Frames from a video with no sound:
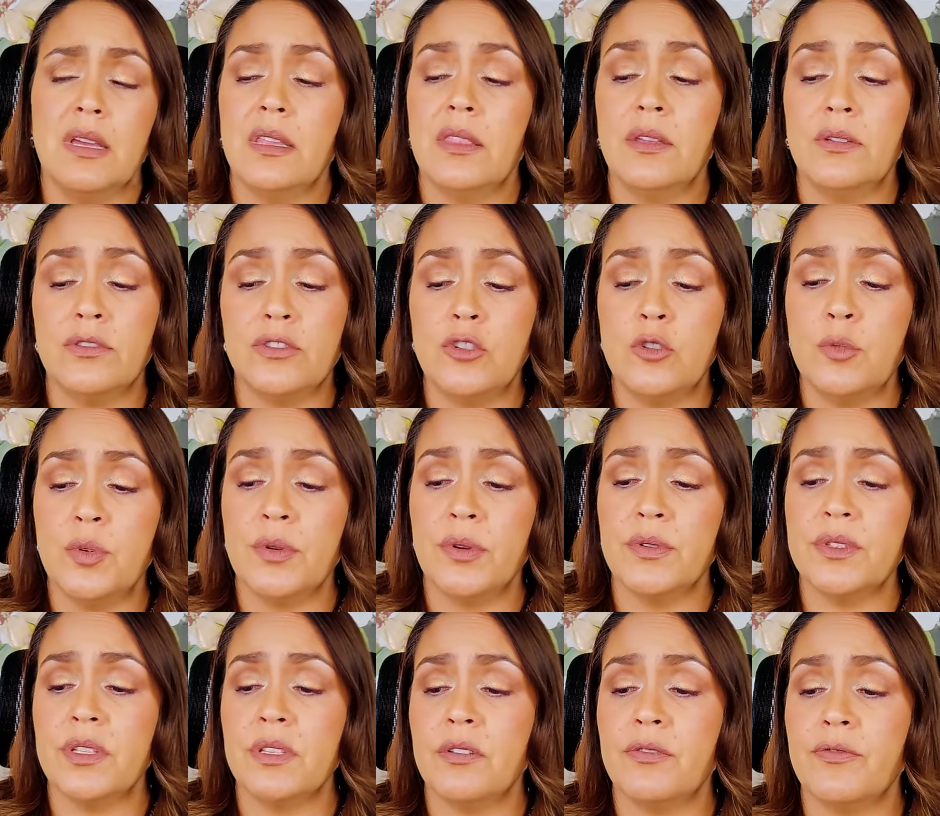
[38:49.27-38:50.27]
there's
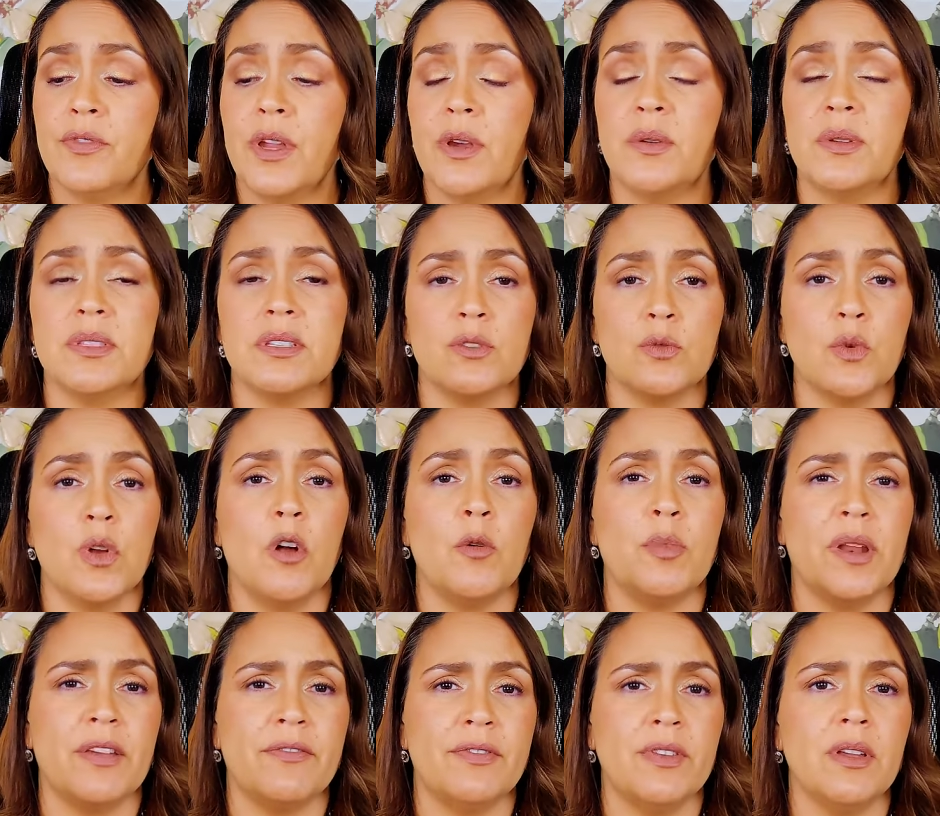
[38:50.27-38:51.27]
tuberose in the fragrance as well,
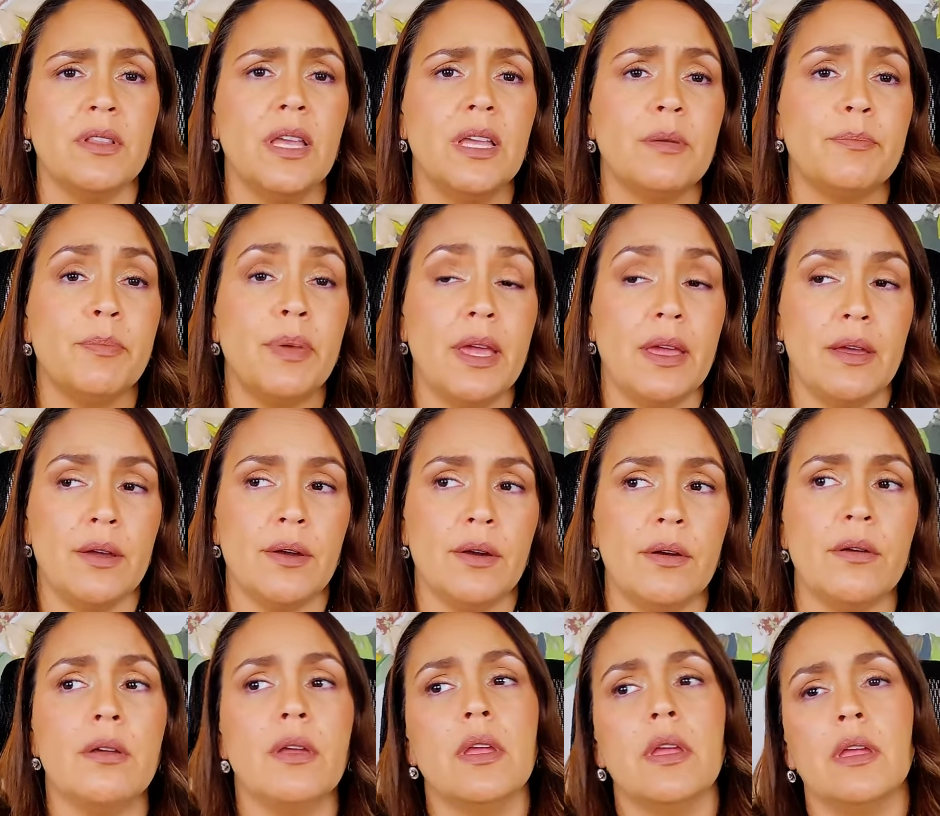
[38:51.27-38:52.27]
but I feel like
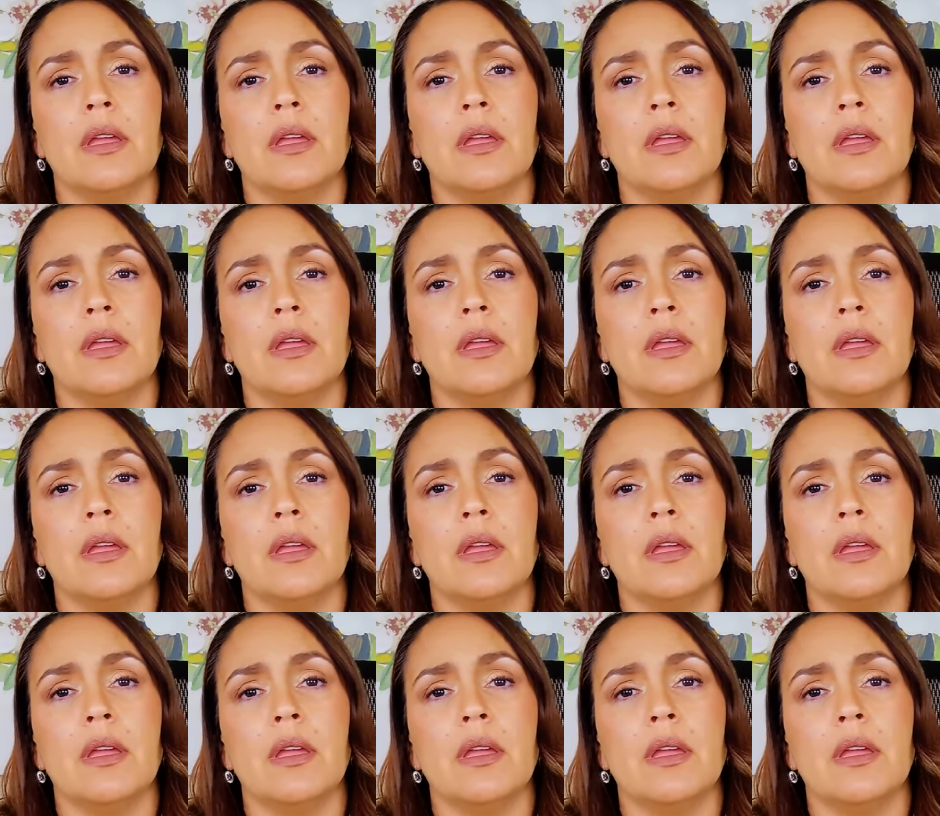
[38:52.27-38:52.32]
pear